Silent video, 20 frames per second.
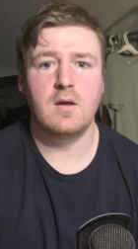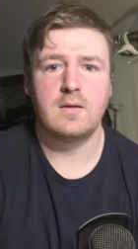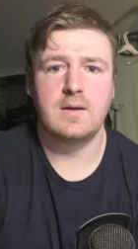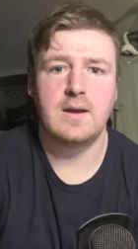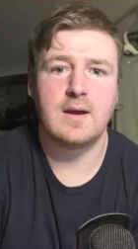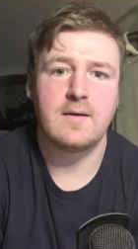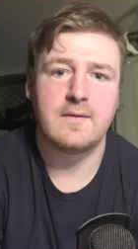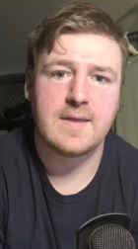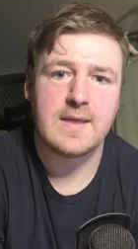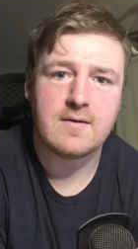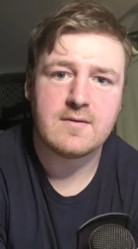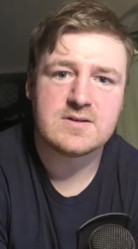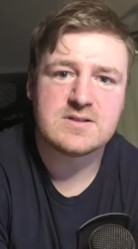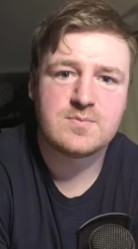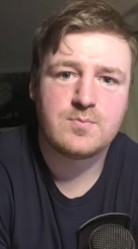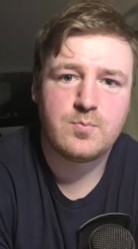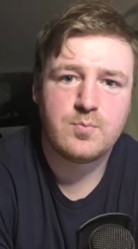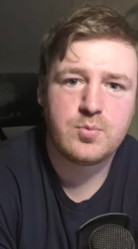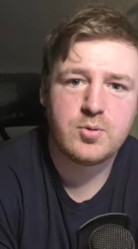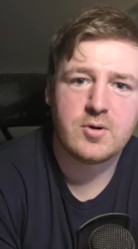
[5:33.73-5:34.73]
Yeah, that was
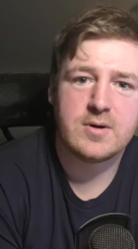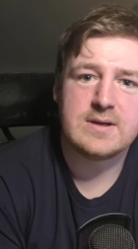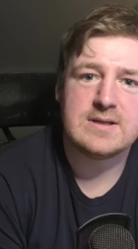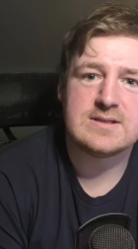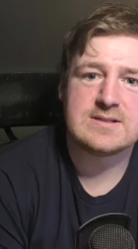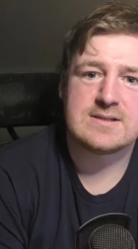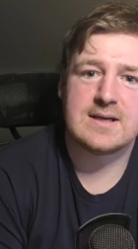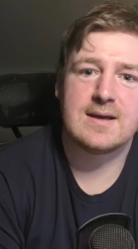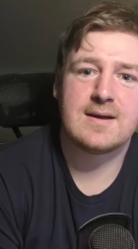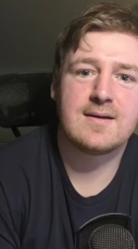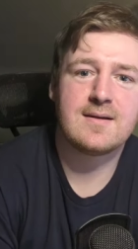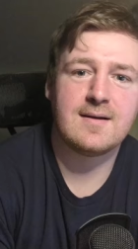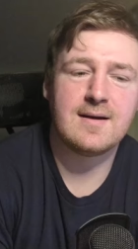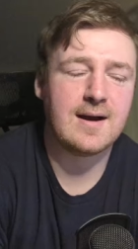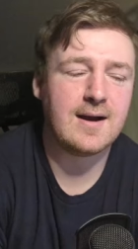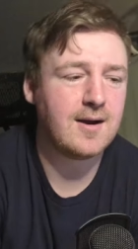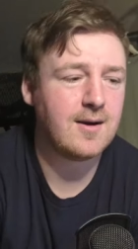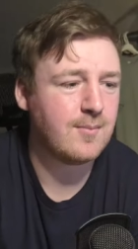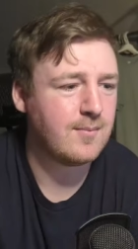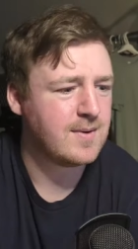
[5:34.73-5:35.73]
pretty sick.
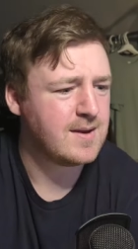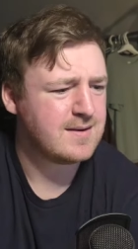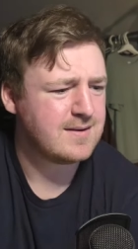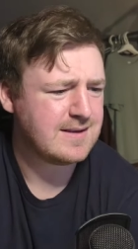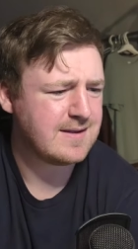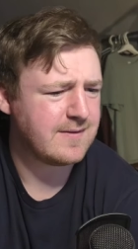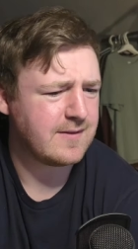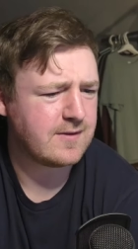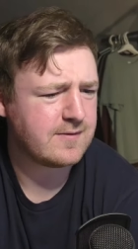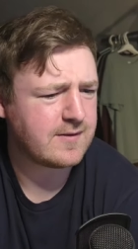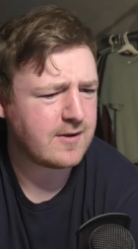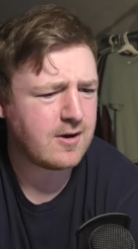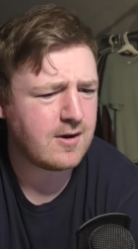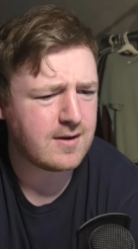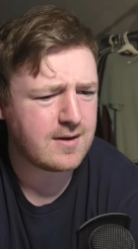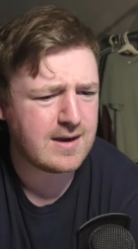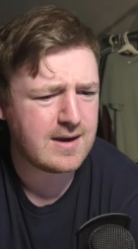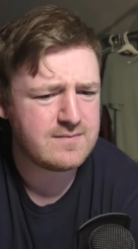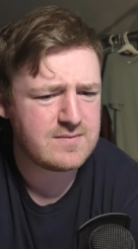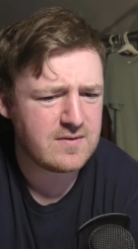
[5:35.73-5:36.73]
Um, yeah, the, the
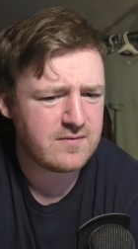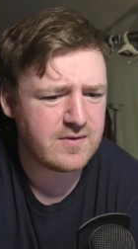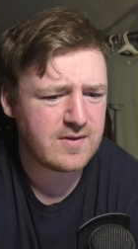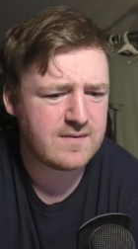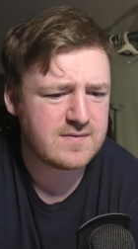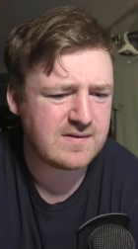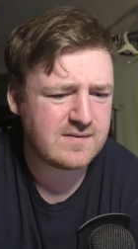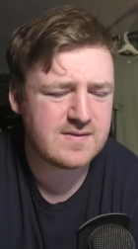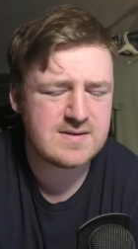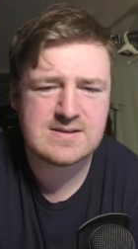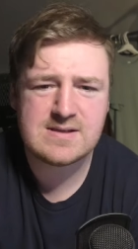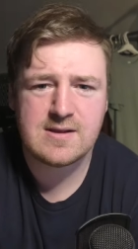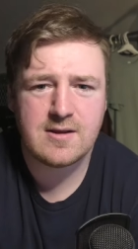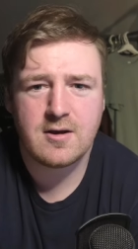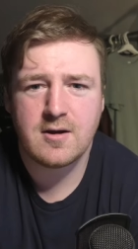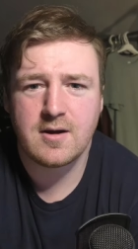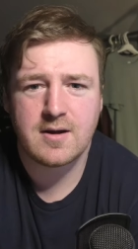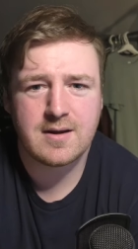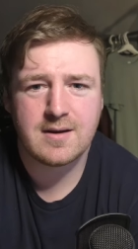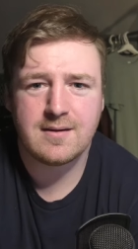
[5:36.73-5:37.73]
Haka, I've, def I've definitely seen the
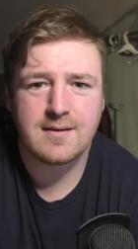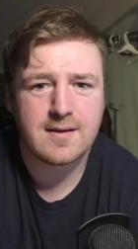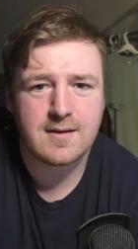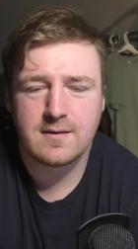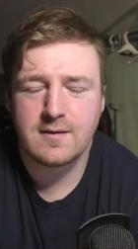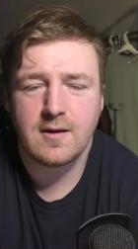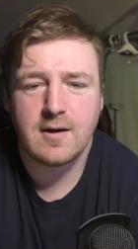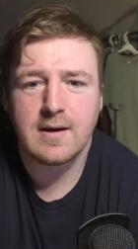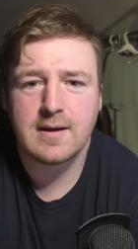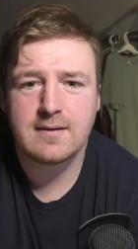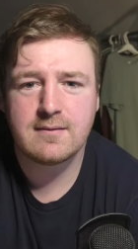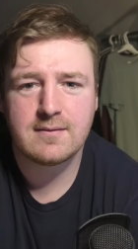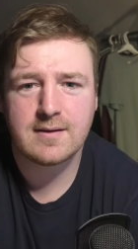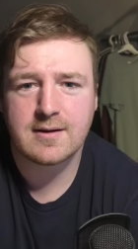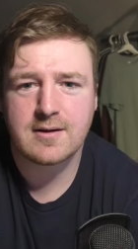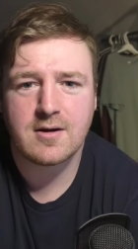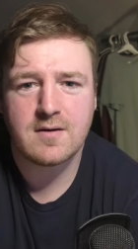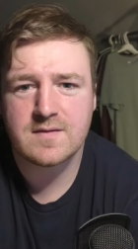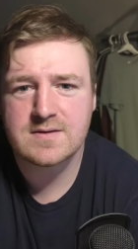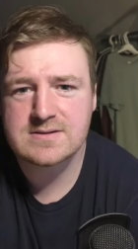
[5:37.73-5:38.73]
Haka like a lot.
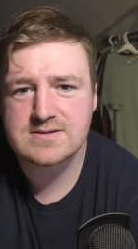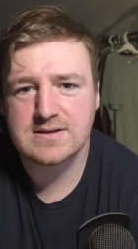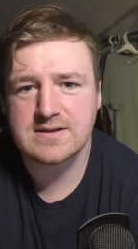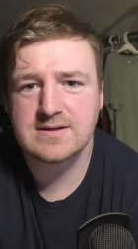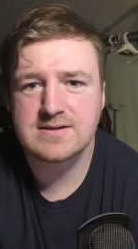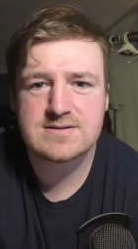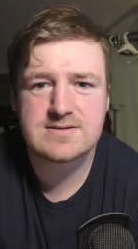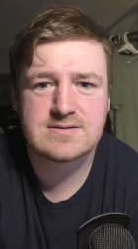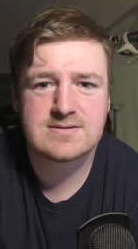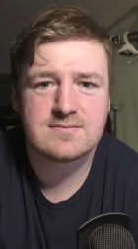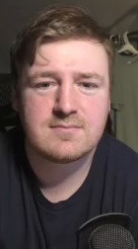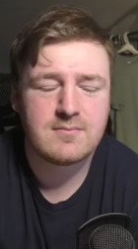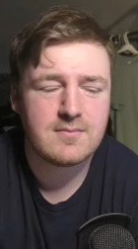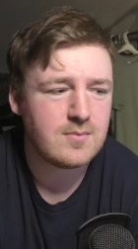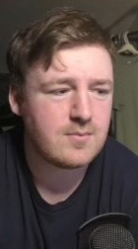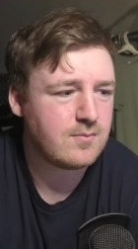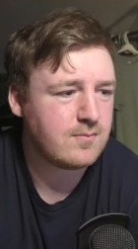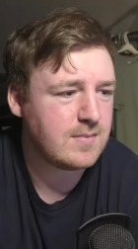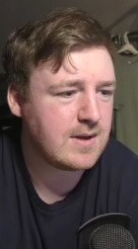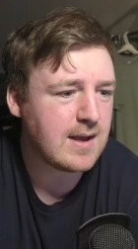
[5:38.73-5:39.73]
Like, obviously, it's
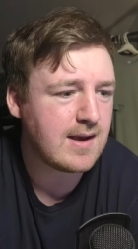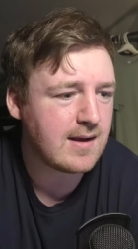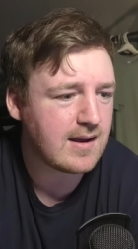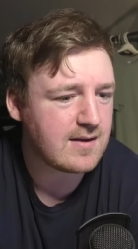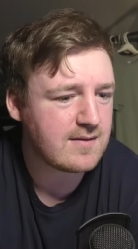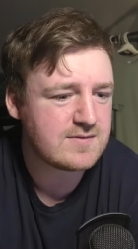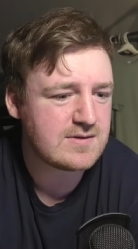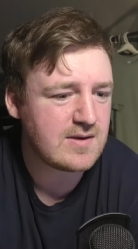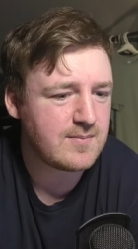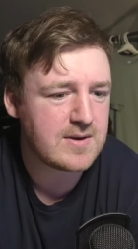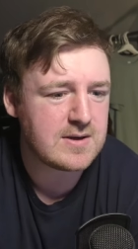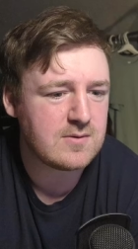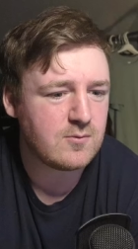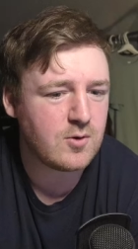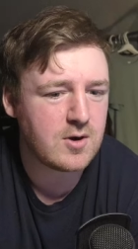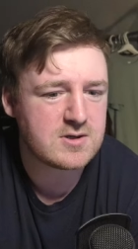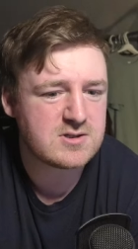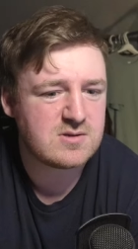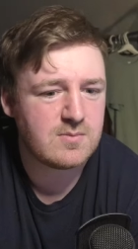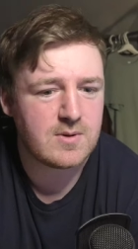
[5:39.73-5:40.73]
yeah, I've, I've,
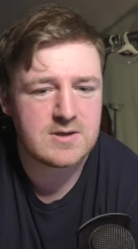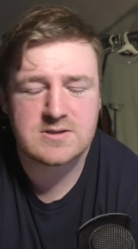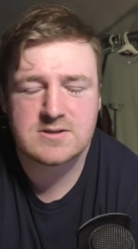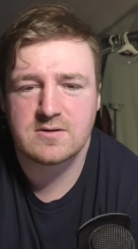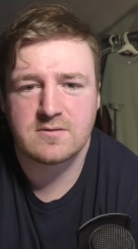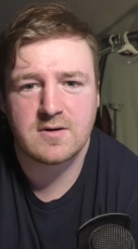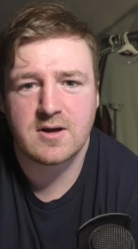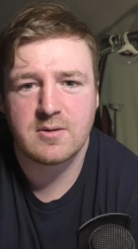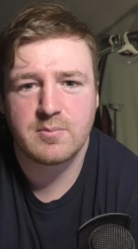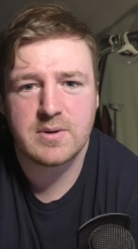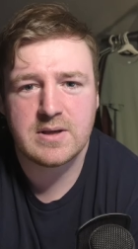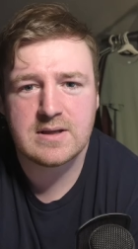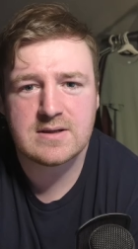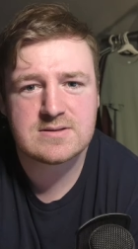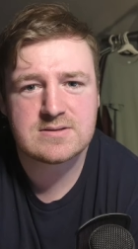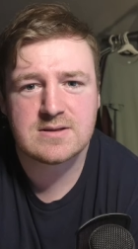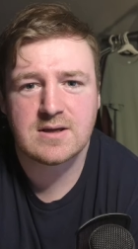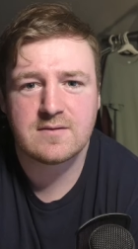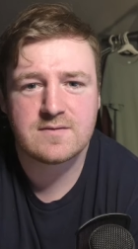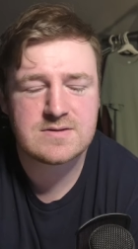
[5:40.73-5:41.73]
watched a bunch of rugby
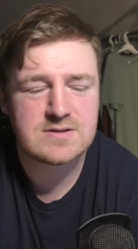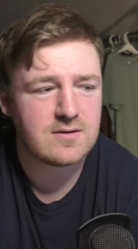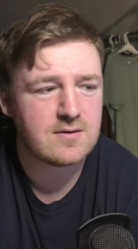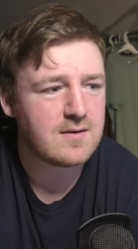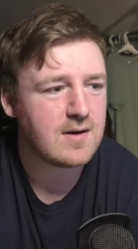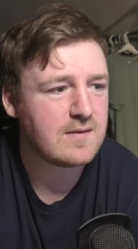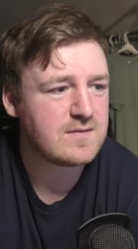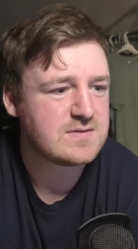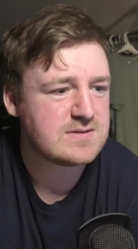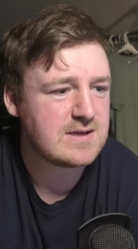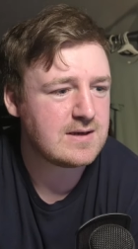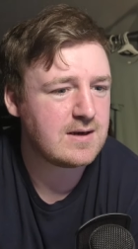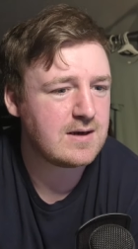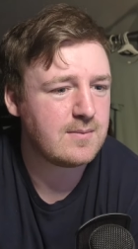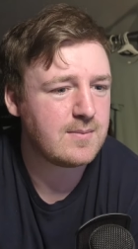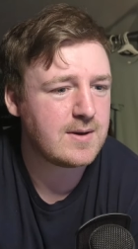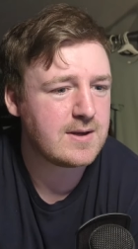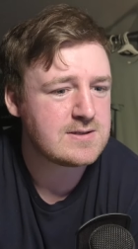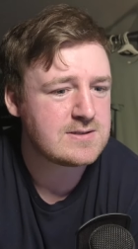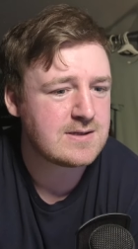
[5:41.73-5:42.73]
and stuff, so I've seen it
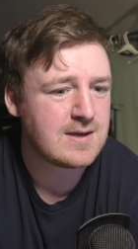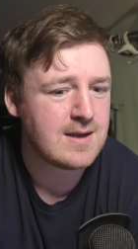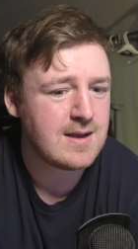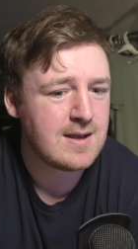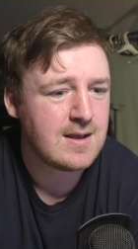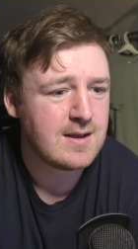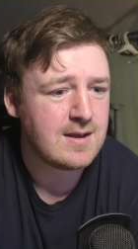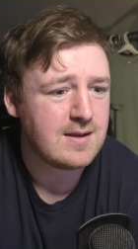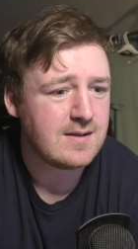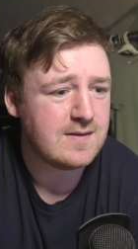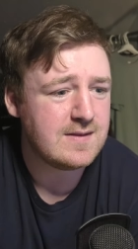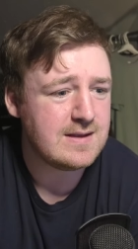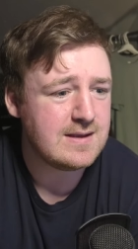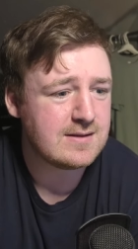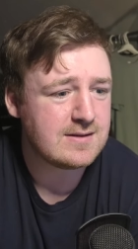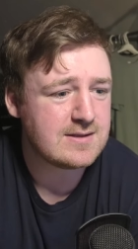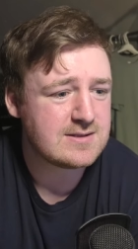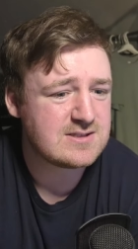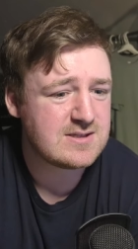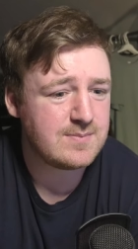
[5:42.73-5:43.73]
a bunch.
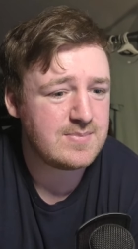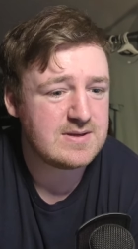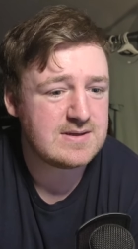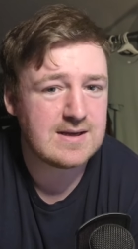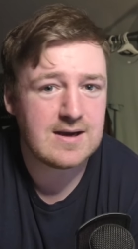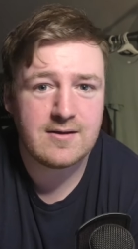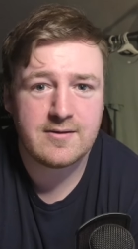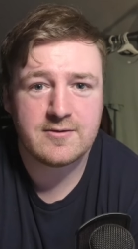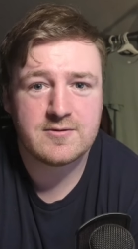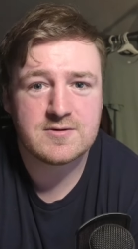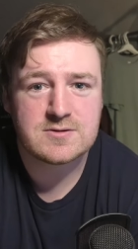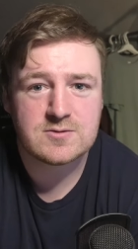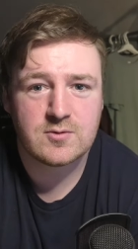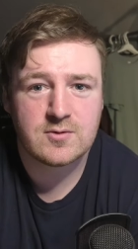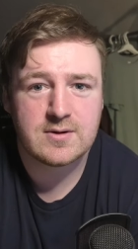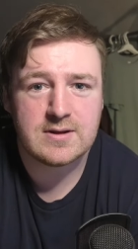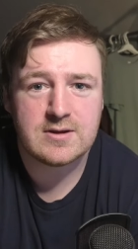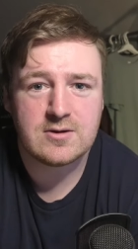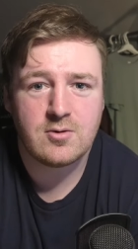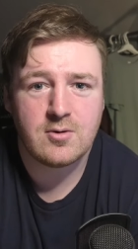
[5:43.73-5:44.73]
The the sipi tau though is
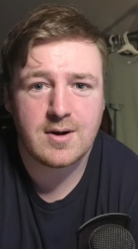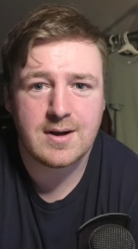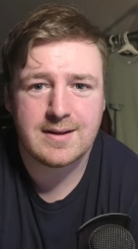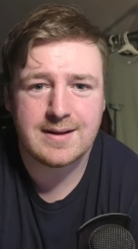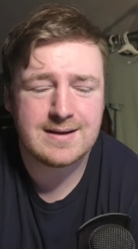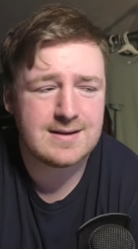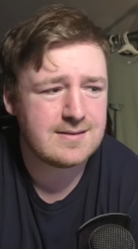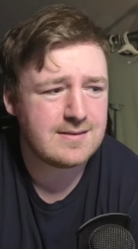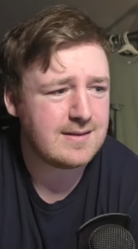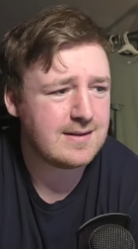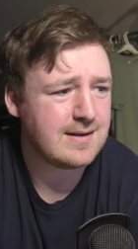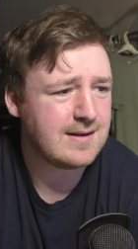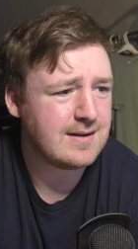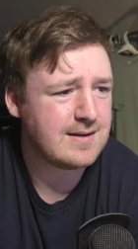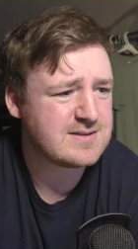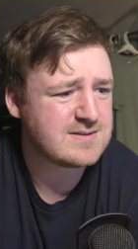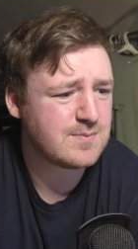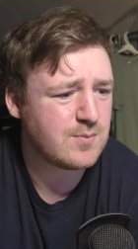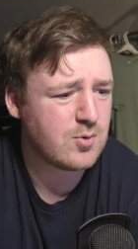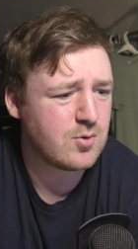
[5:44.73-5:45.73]
really cool. I like the
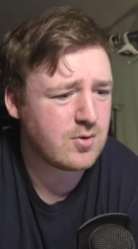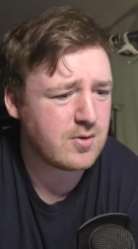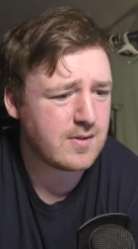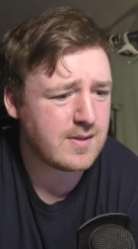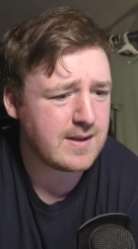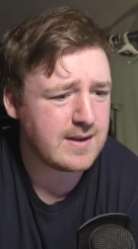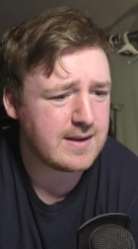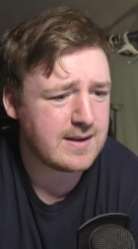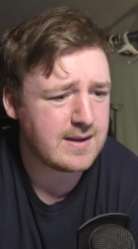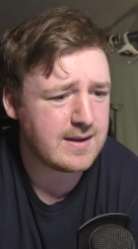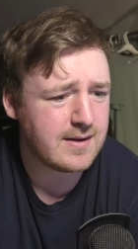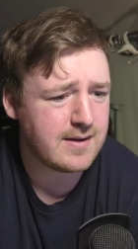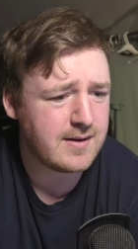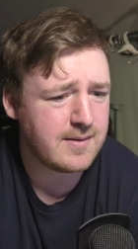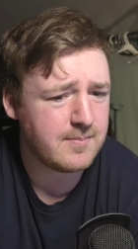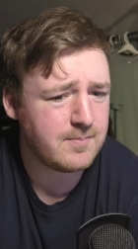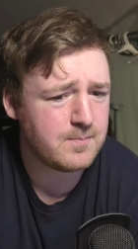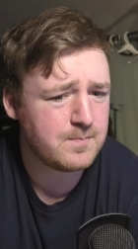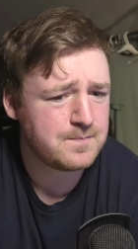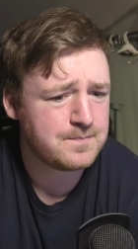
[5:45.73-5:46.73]
it's more like
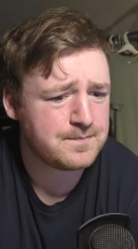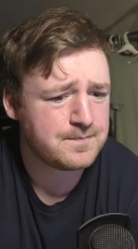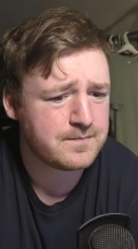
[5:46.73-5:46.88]
um